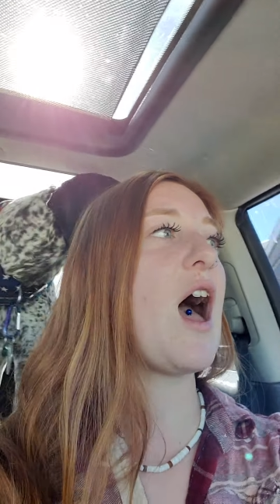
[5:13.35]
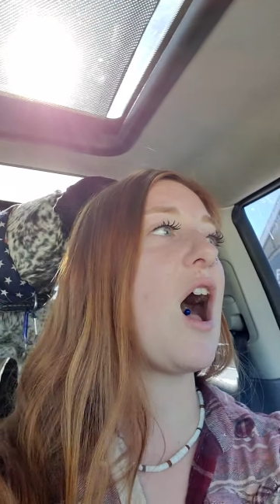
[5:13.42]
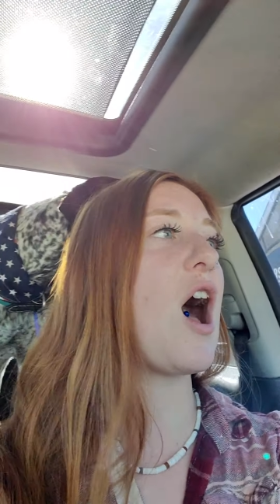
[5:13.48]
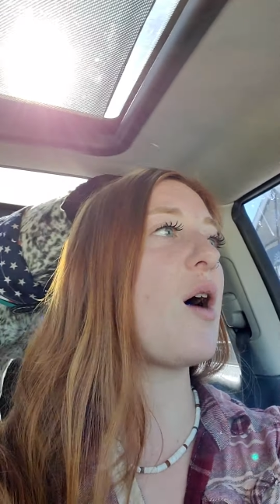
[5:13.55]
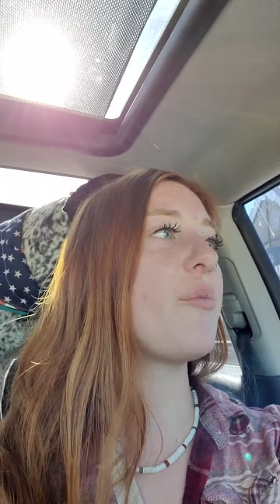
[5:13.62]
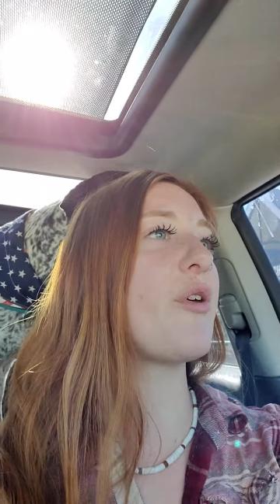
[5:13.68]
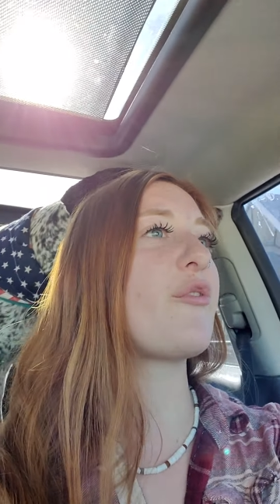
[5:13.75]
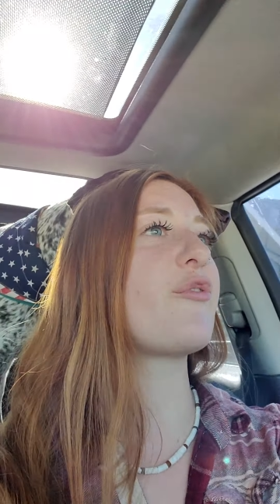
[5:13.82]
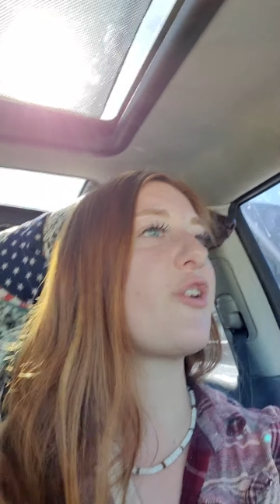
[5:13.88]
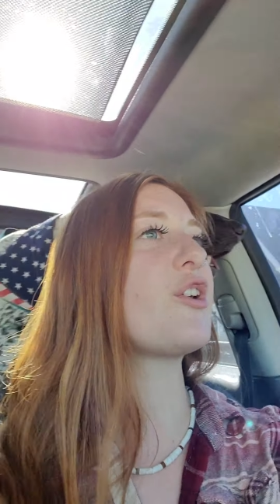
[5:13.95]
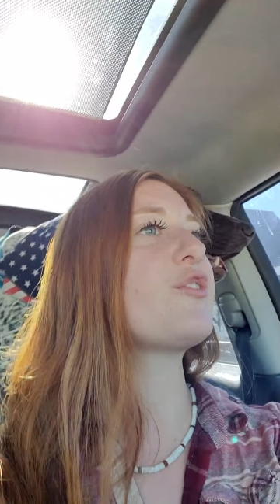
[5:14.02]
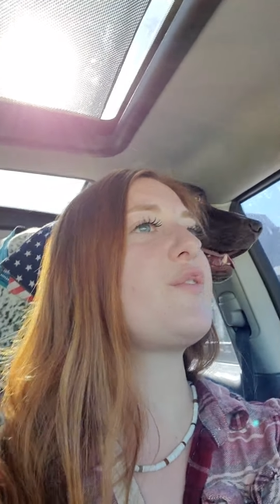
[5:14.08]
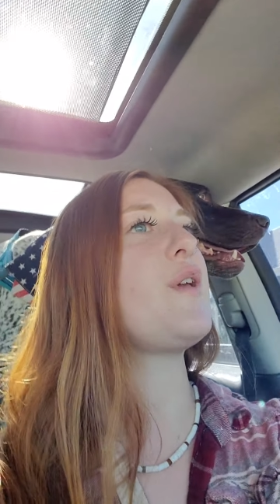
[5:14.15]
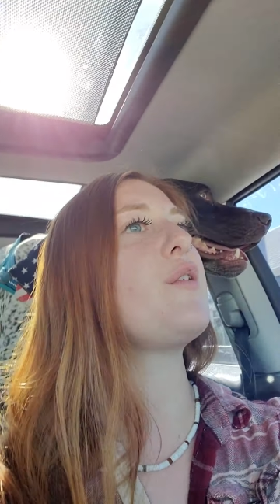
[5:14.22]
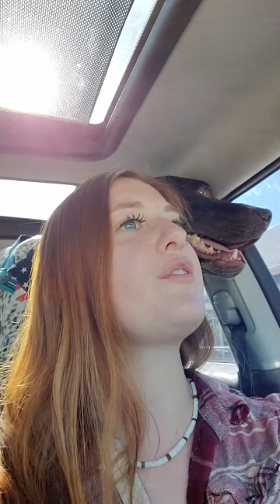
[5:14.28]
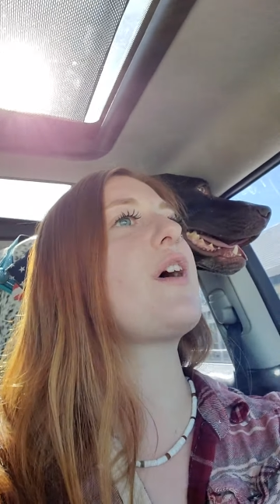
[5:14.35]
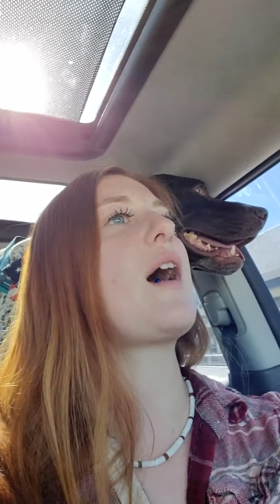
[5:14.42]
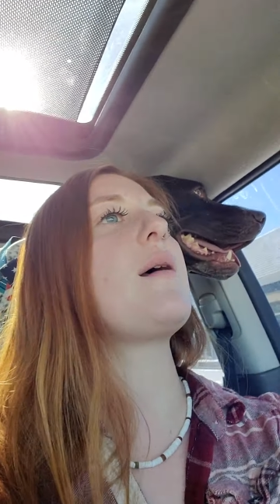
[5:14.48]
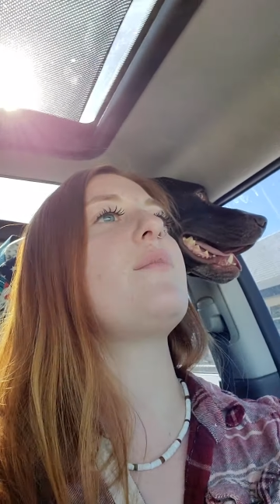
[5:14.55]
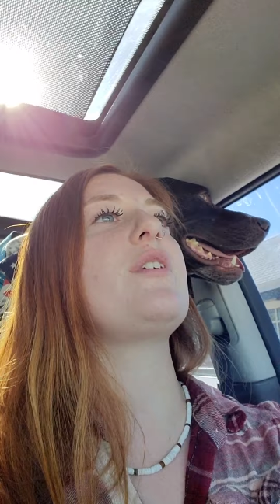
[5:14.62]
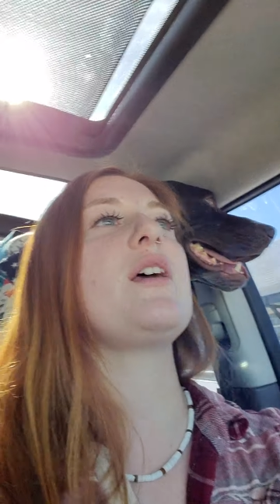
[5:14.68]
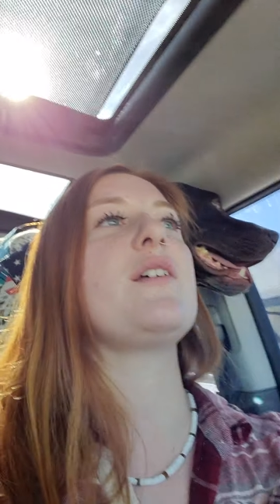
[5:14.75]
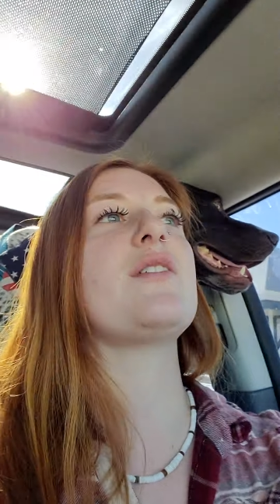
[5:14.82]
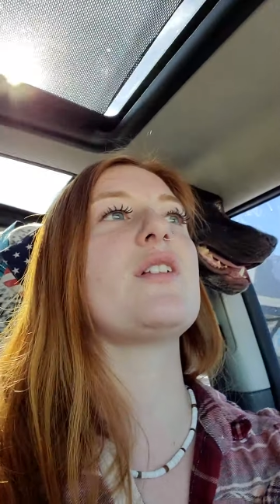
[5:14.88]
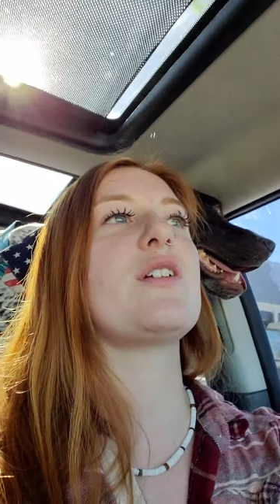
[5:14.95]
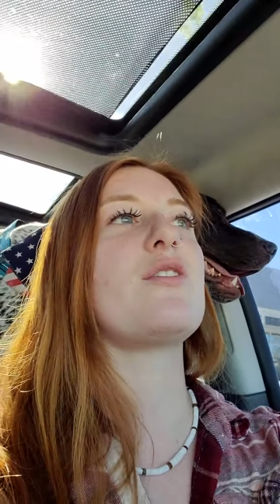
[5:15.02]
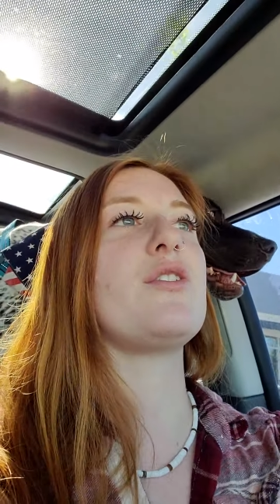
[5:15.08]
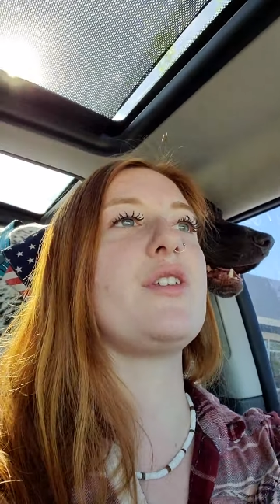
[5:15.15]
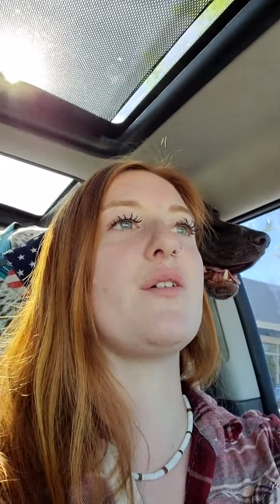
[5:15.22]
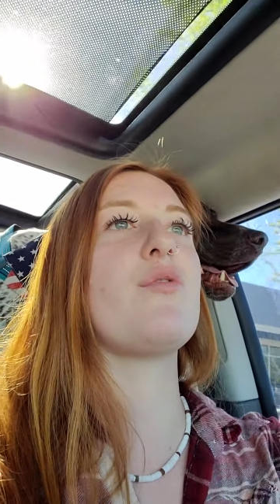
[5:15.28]
The first few times it is a
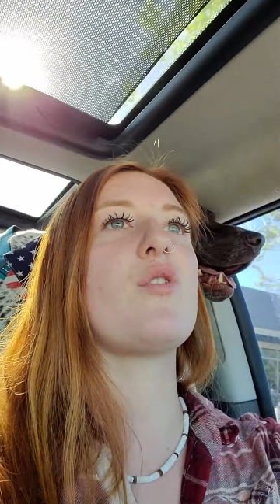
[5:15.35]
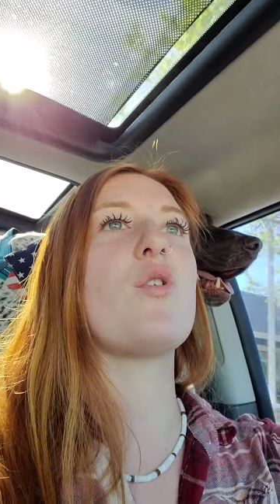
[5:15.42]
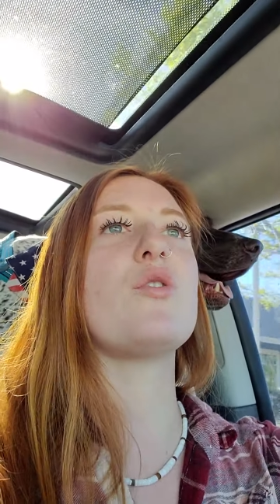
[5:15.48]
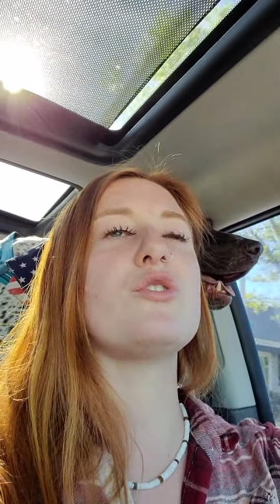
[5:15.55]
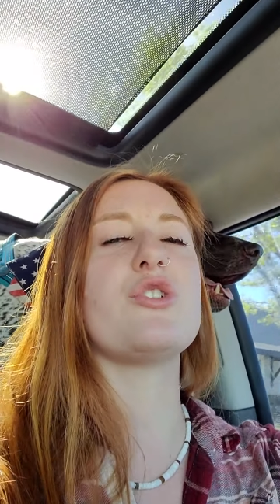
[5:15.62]
little difficult.